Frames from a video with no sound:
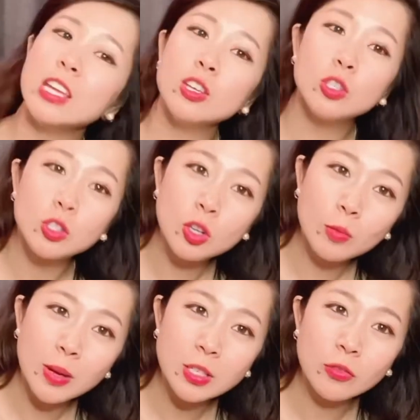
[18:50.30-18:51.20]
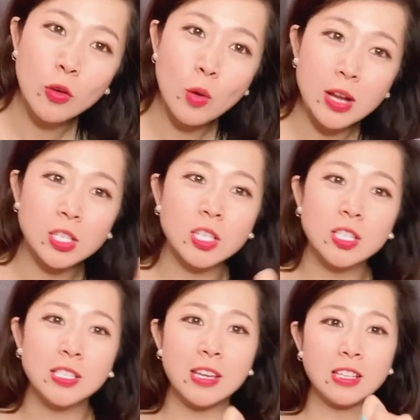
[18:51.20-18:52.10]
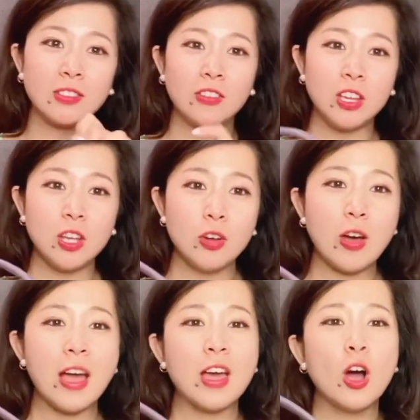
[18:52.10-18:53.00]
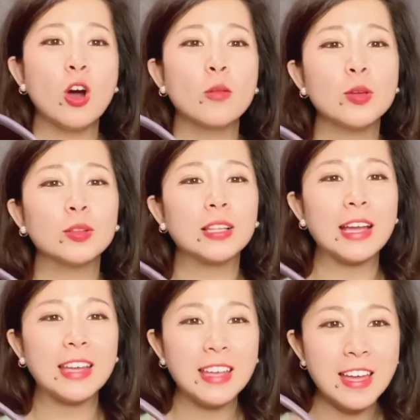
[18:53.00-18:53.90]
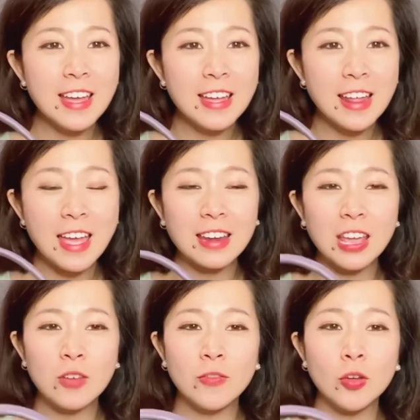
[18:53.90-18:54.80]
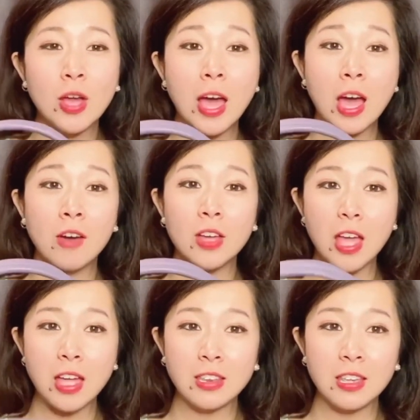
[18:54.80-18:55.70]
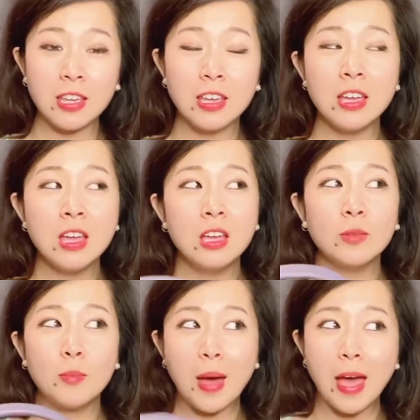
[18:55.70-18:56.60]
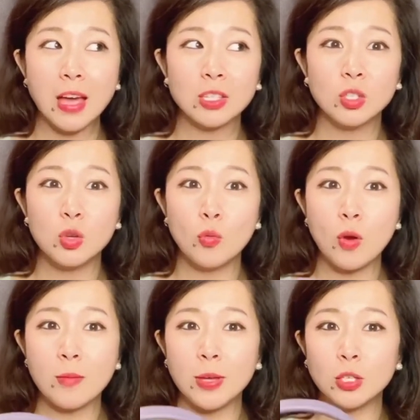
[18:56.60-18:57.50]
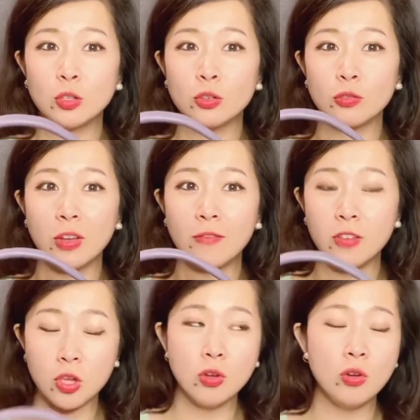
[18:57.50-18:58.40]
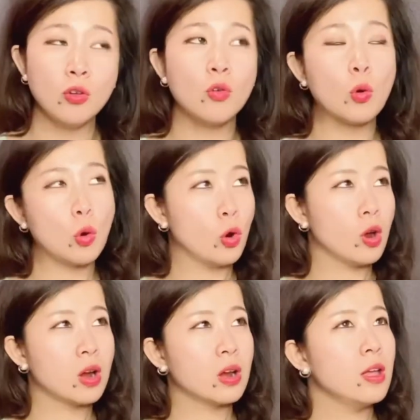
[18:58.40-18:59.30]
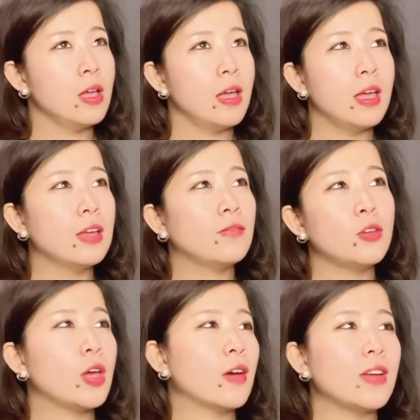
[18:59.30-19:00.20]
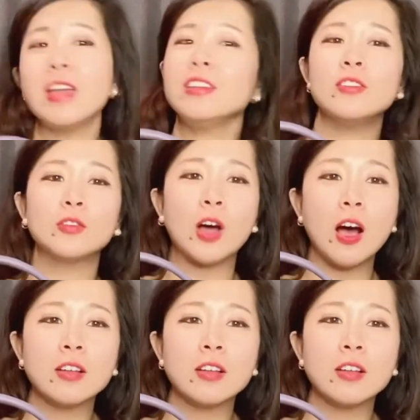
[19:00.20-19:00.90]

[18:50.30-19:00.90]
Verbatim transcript: you so much for watching today's video. I hope you like it. And if you have any facts you want me to review or if you have any thoughts